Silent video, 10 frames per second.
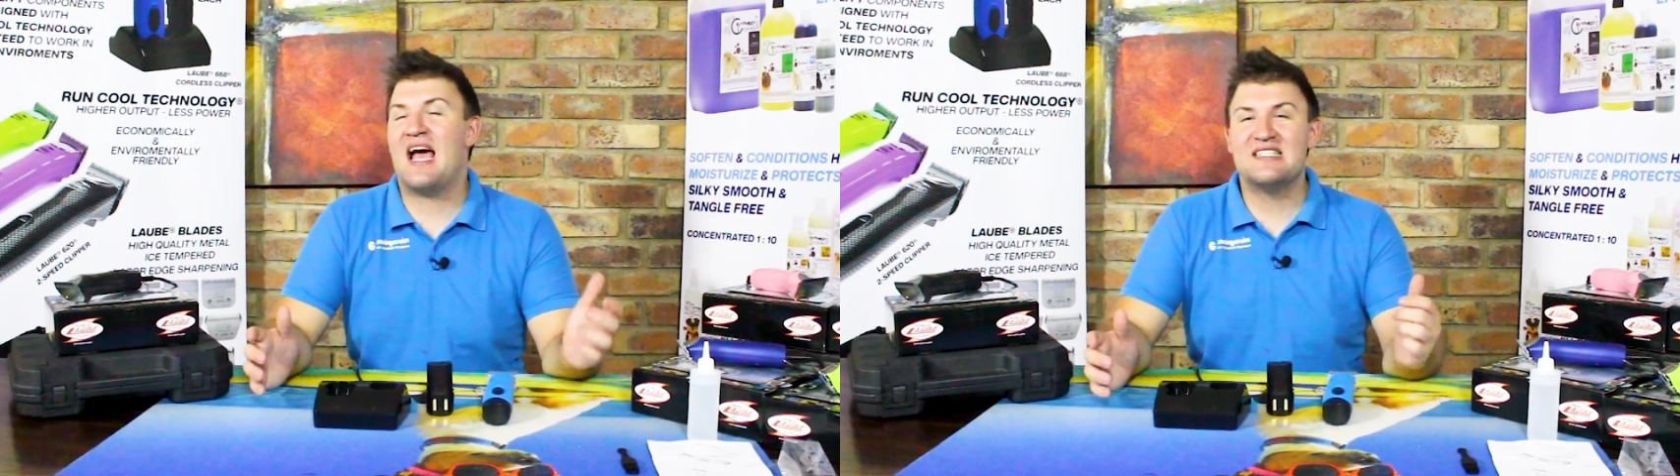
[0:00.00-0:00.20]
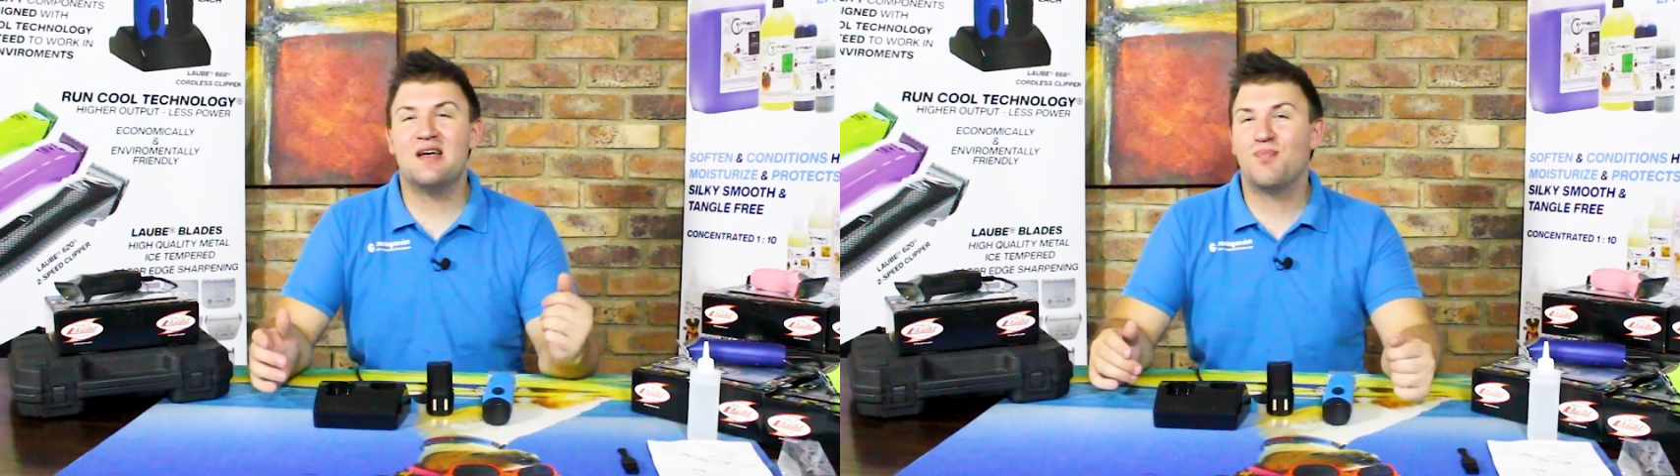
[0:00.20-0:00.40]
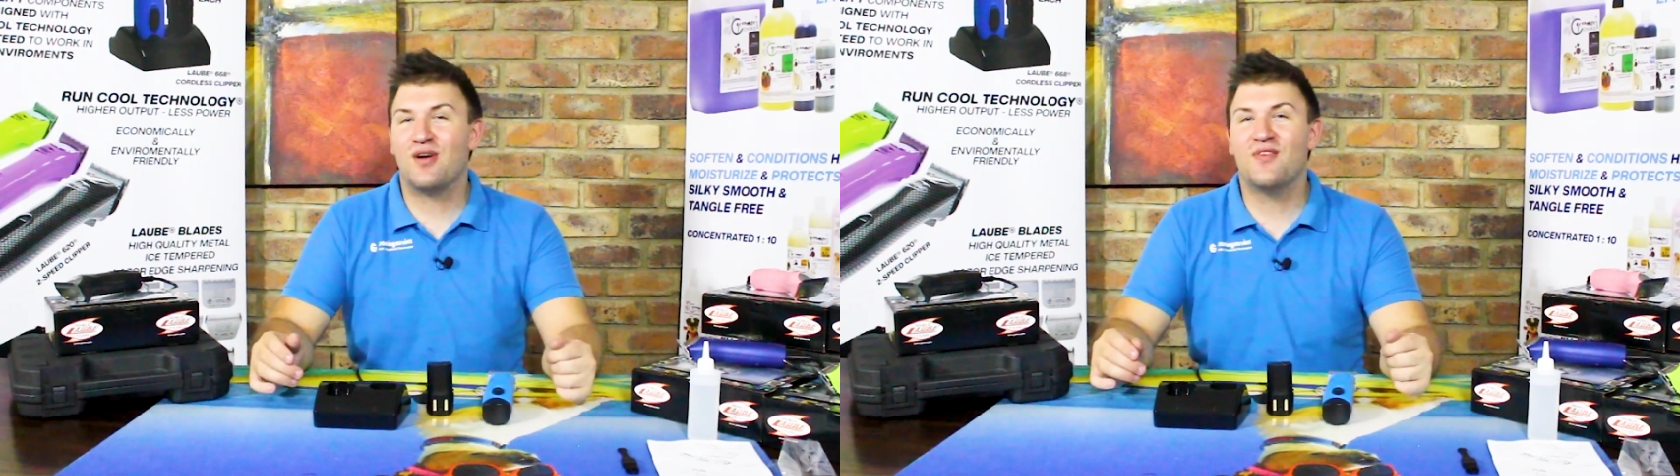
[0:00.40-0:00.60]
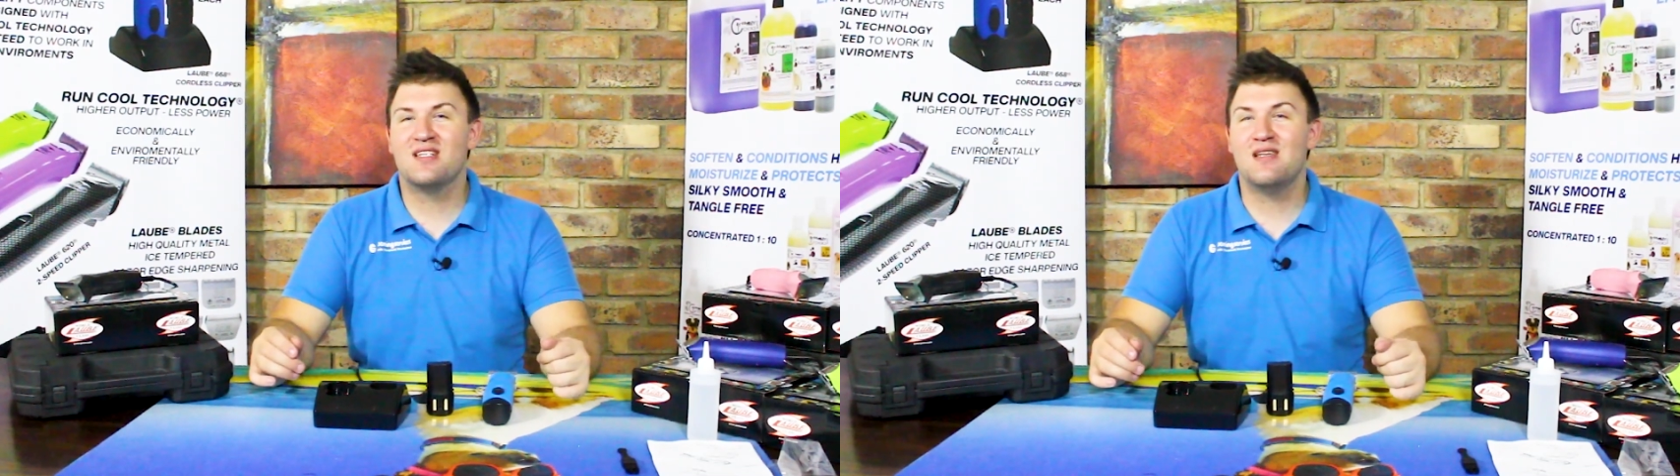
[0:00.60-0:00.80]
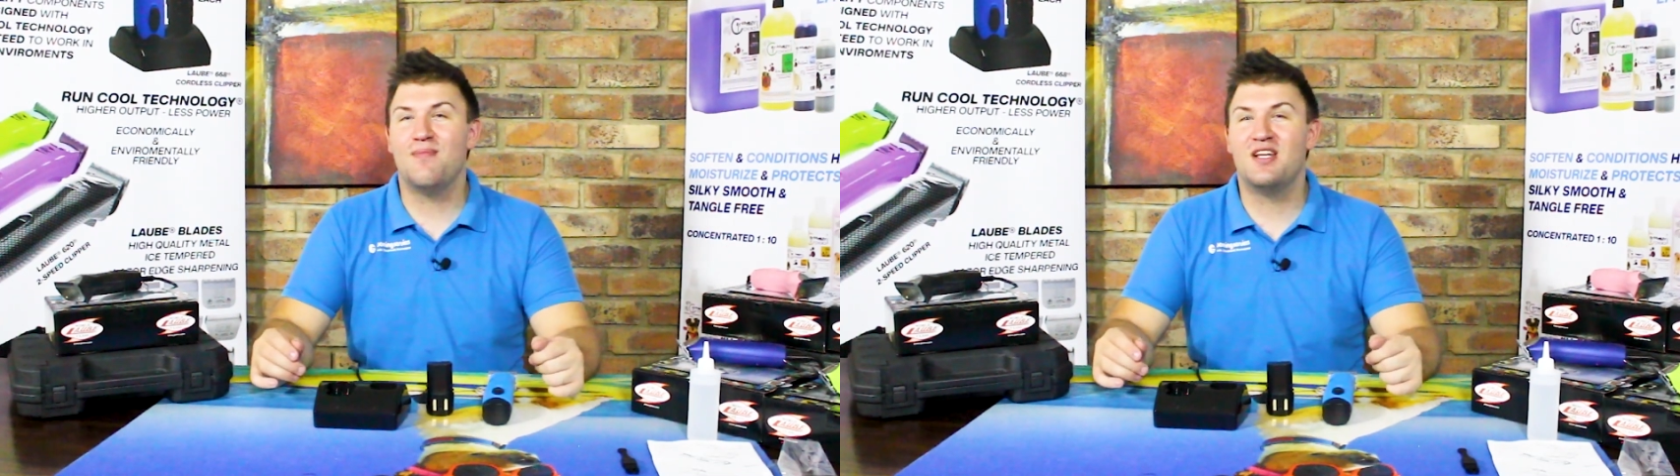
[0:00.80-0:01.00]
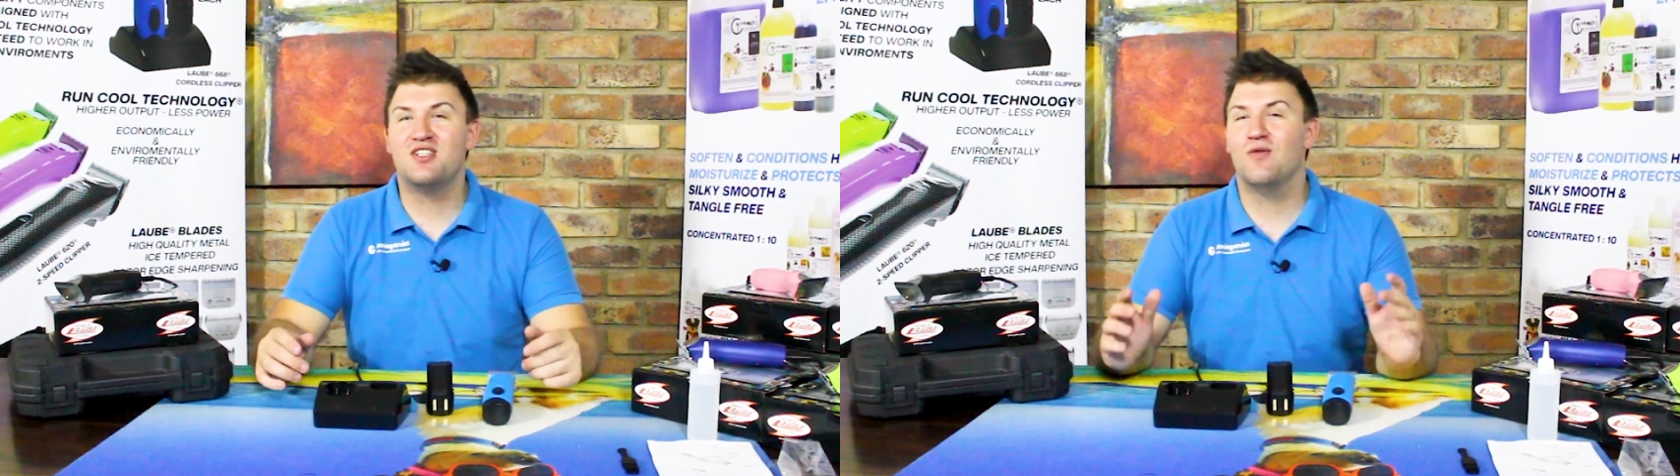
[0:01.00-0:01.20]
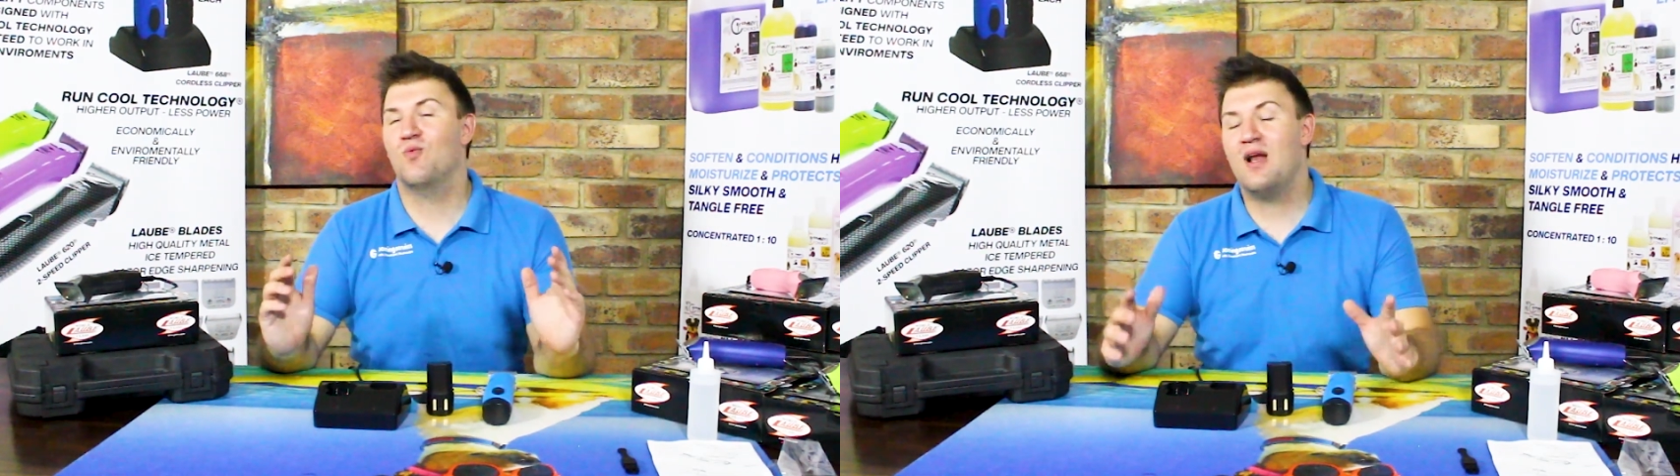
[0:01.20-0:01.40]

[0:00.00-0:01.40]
as I previously mentioned,